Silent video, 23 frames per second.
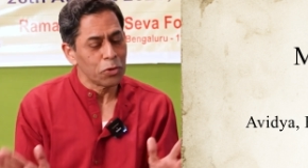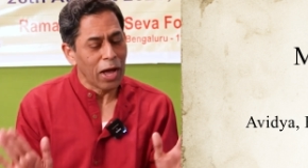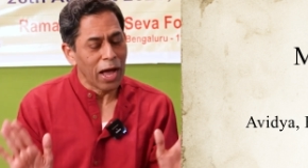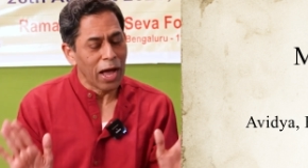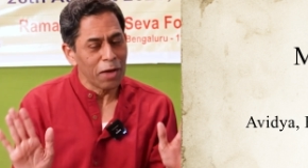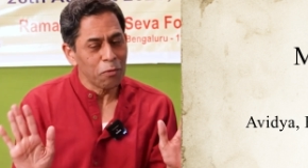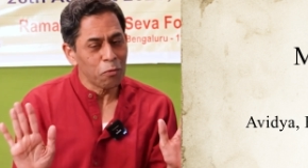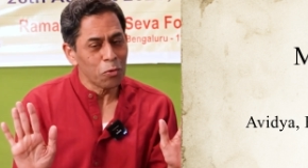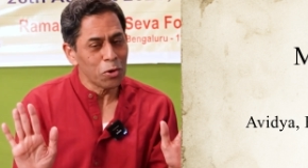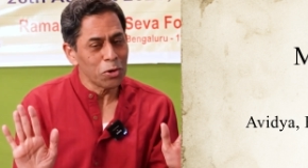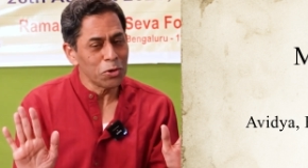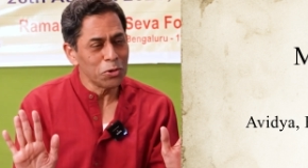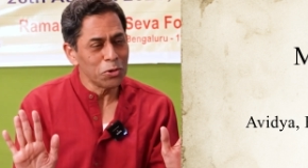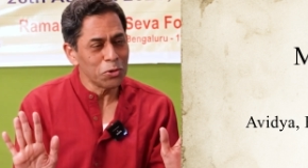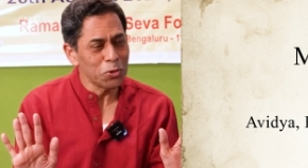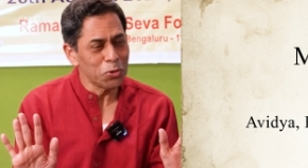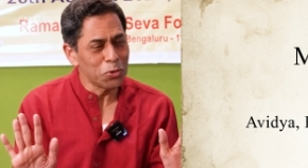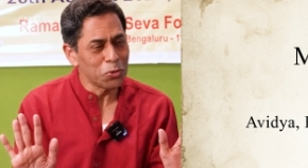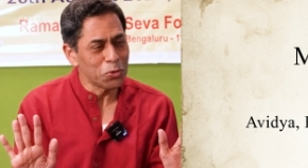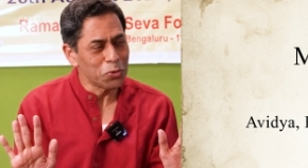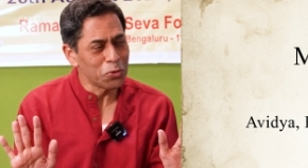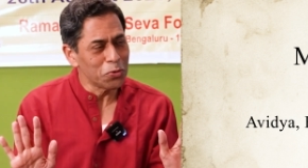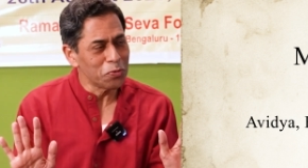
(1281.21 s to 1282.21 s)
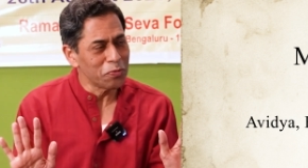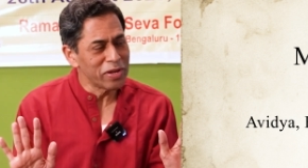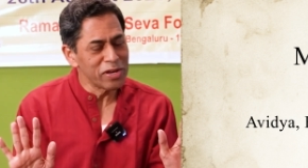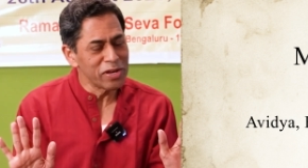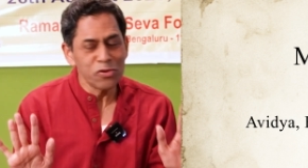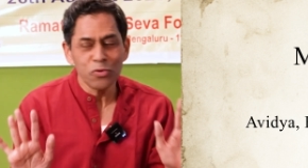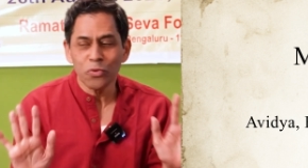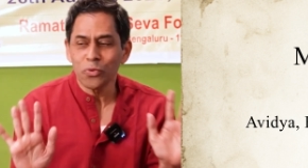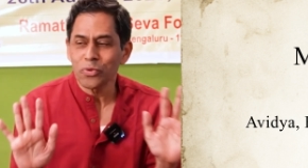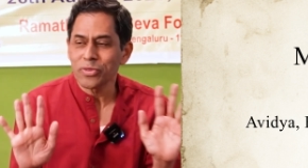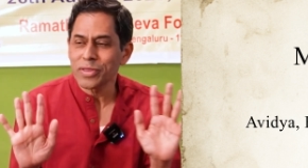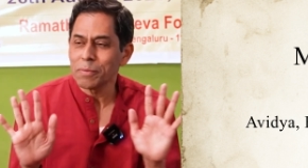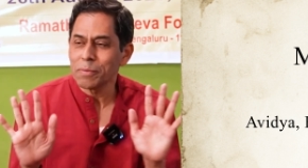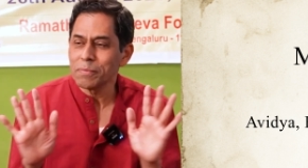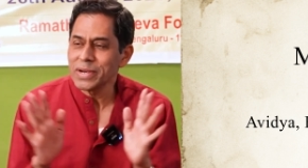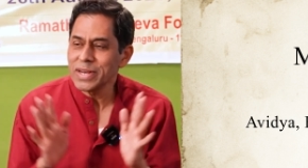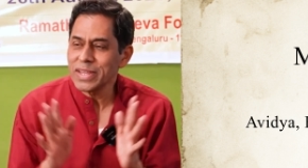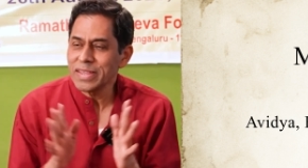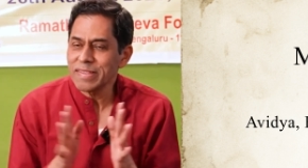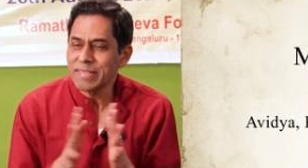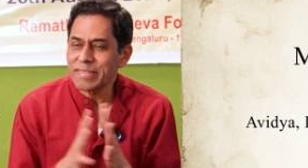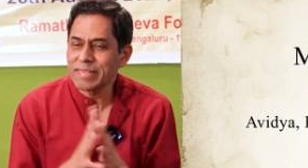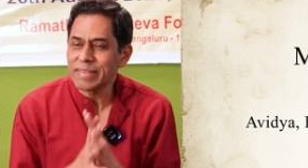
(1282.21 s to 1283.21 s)
I want you to, when
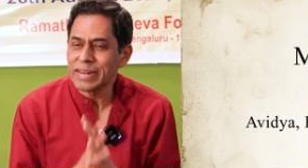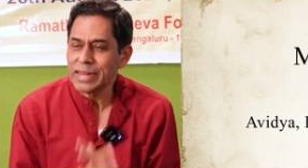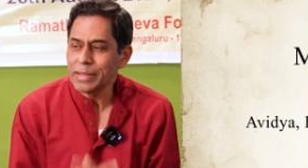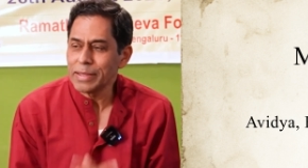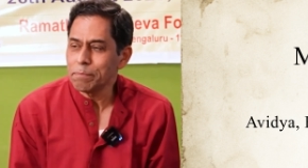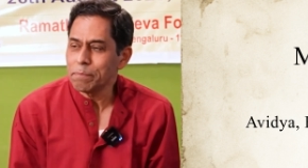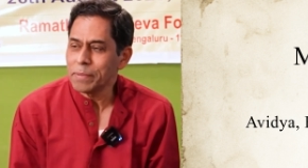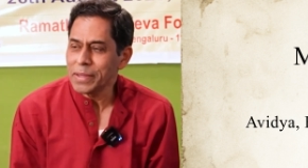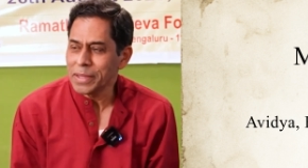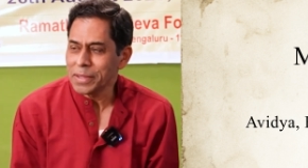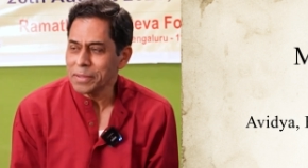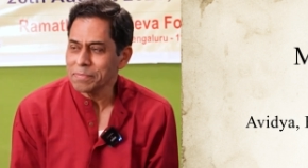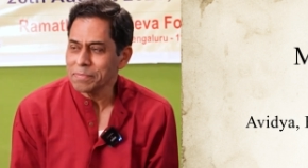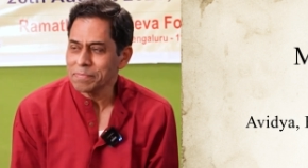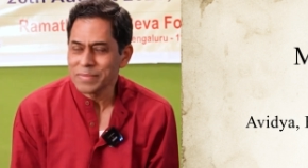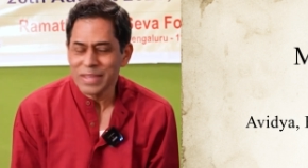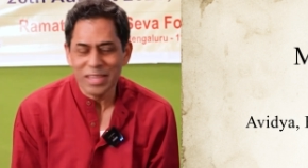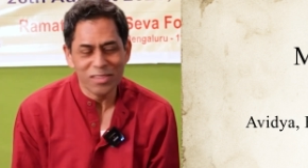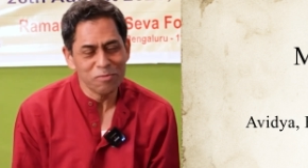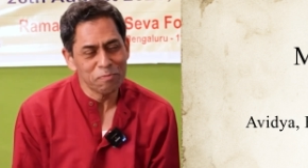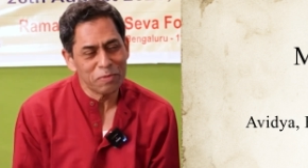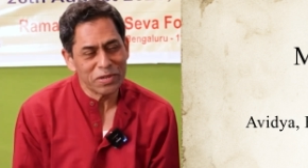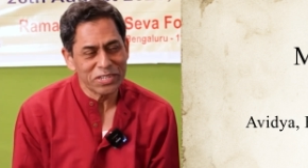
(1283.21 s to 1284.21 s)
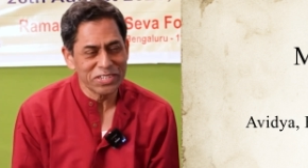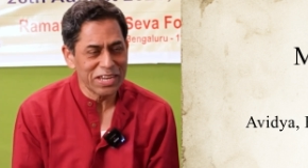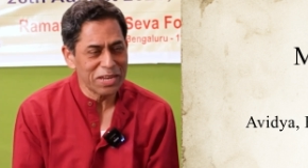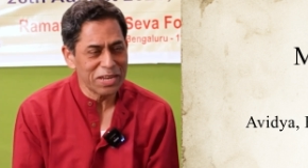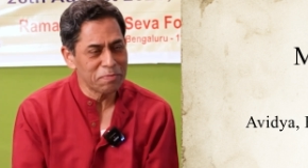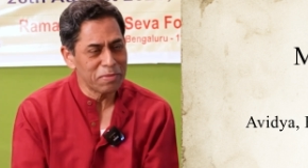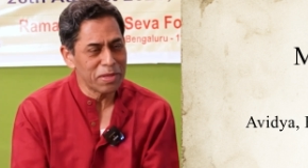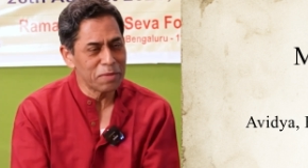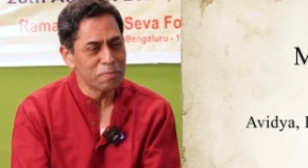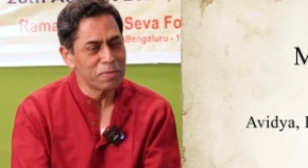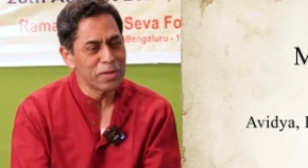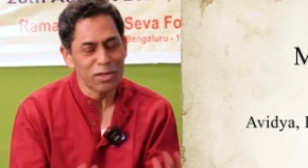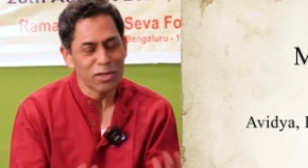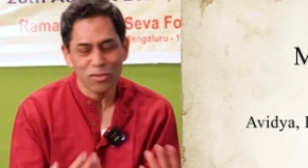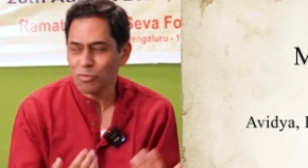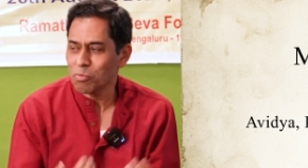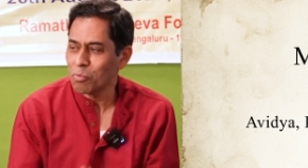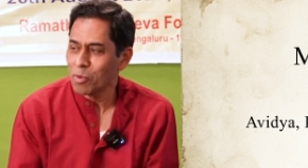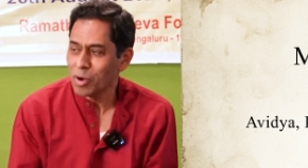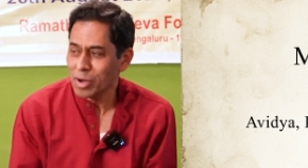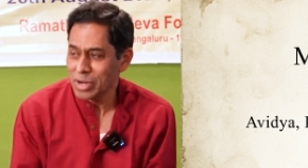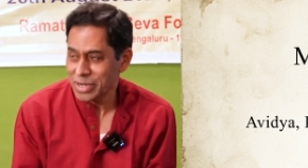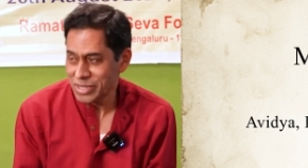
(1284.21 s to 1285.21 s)
somebody is sleeping, especially maybe a
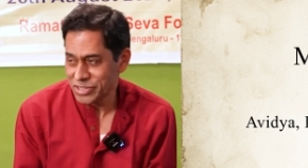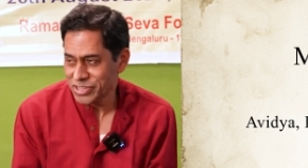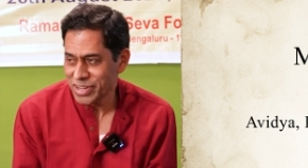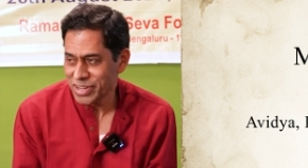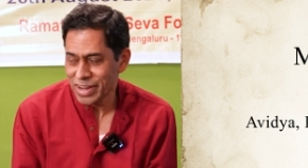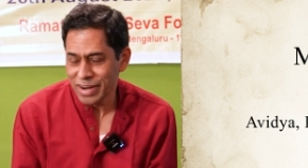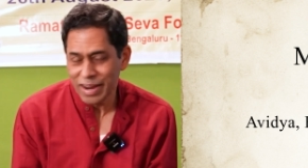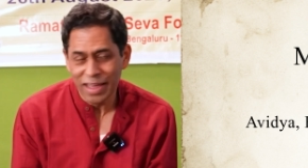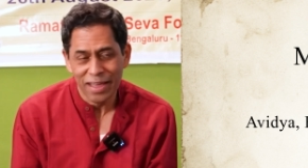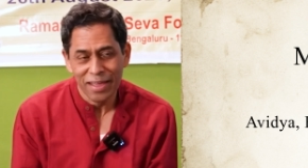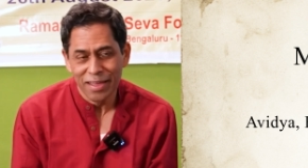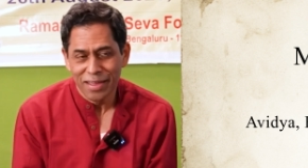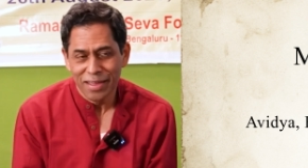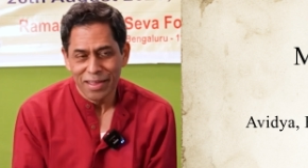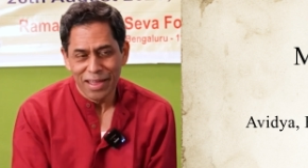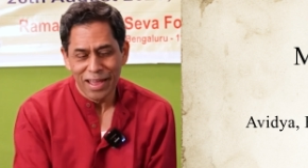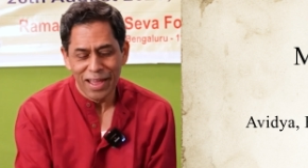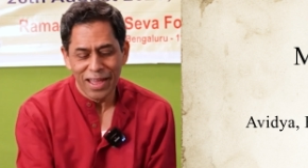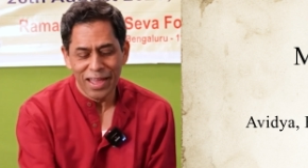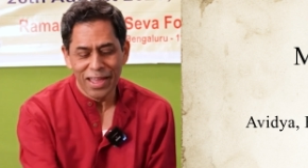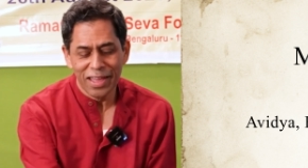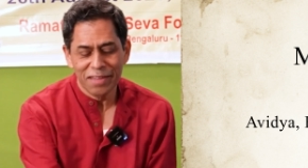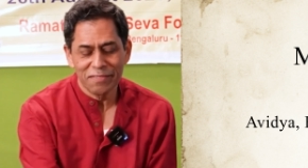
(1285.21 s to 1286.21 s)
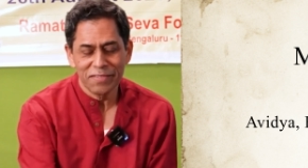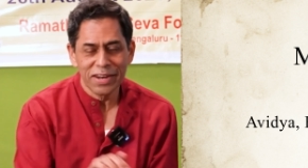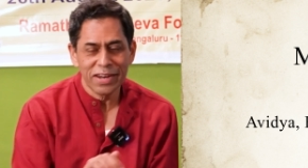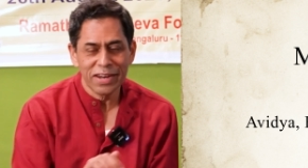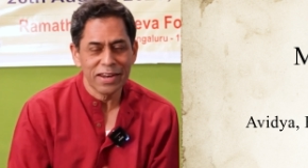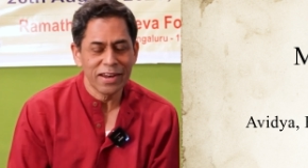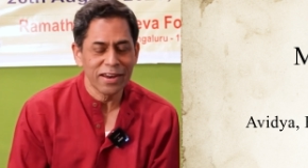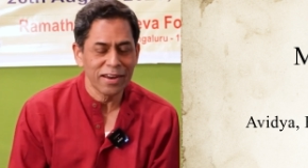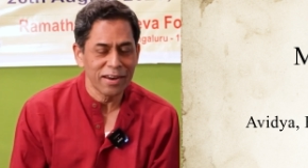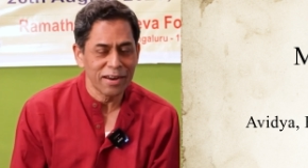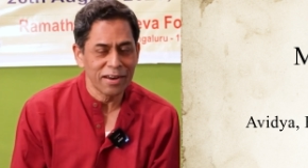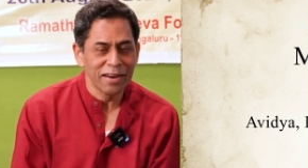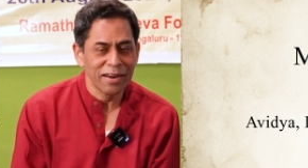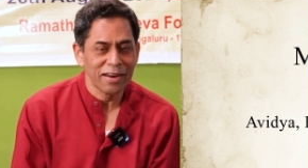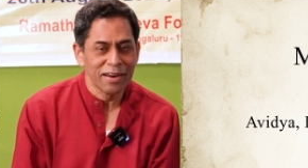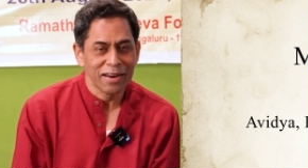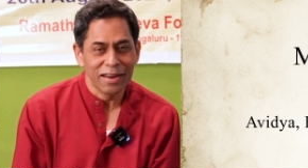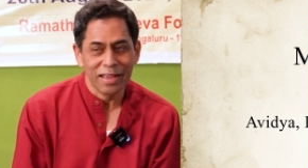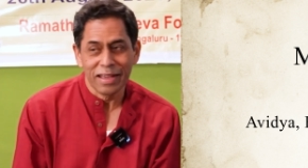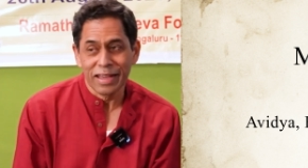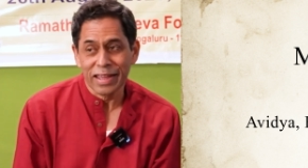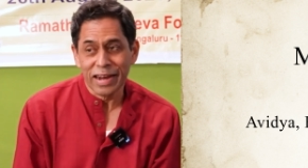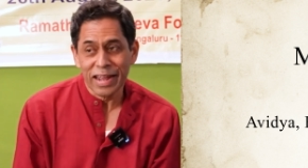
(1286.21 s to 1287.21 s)
small child, I have a little
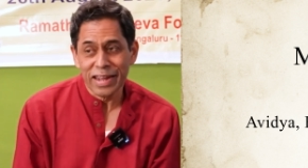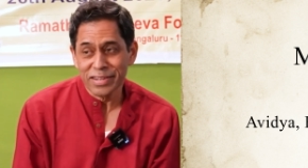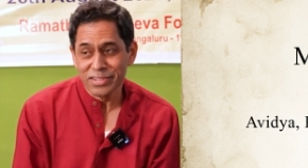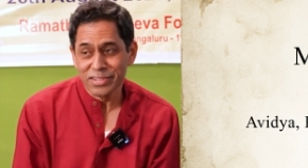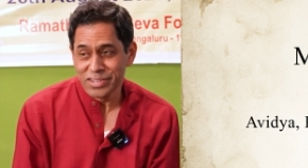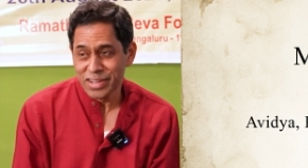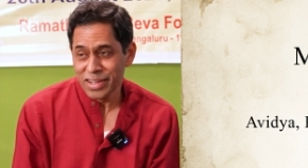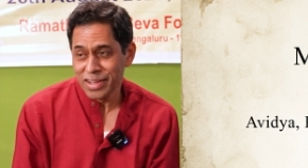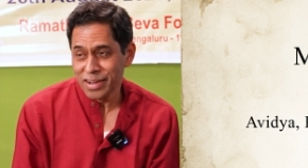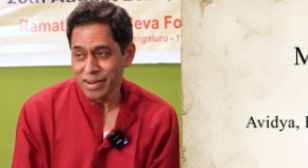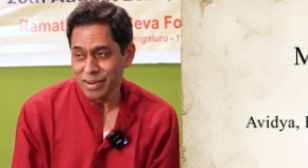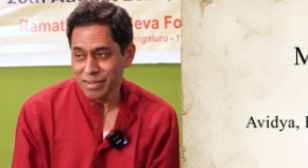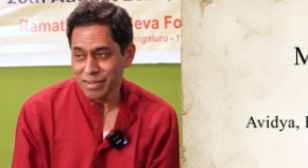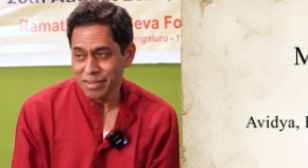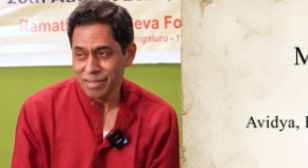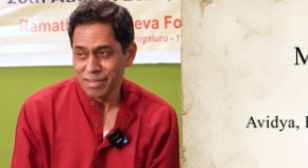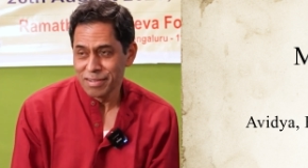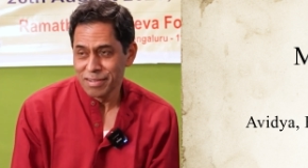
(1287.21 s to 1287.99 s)
grandchild,